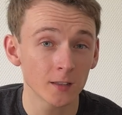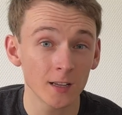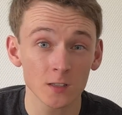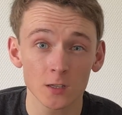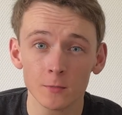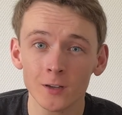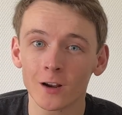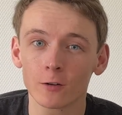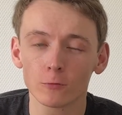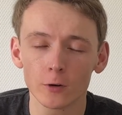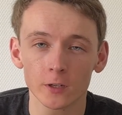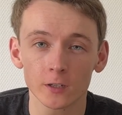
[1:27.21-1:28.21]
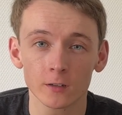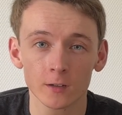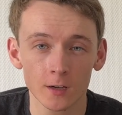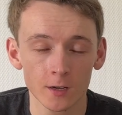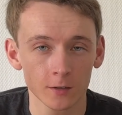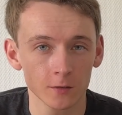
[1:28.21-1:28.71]
that's a bit ironic,
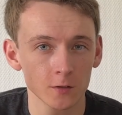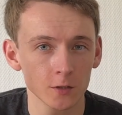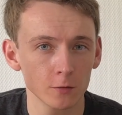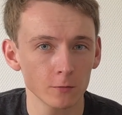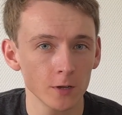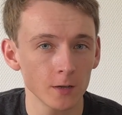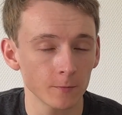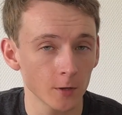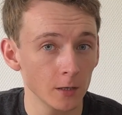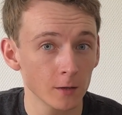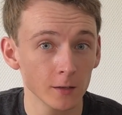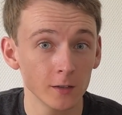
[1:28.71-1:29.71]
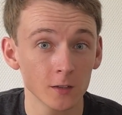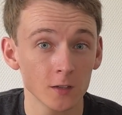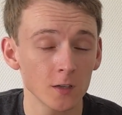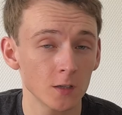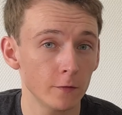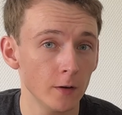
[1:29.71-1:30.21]
considering Clear Linux
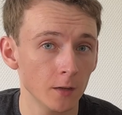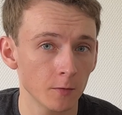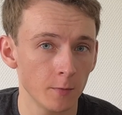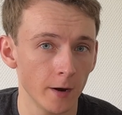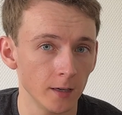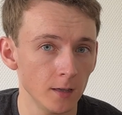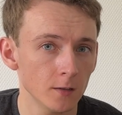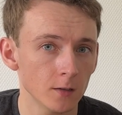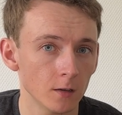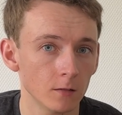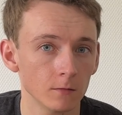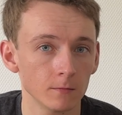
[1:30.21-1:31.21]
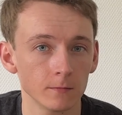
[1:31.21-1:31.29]
is developed by Intel.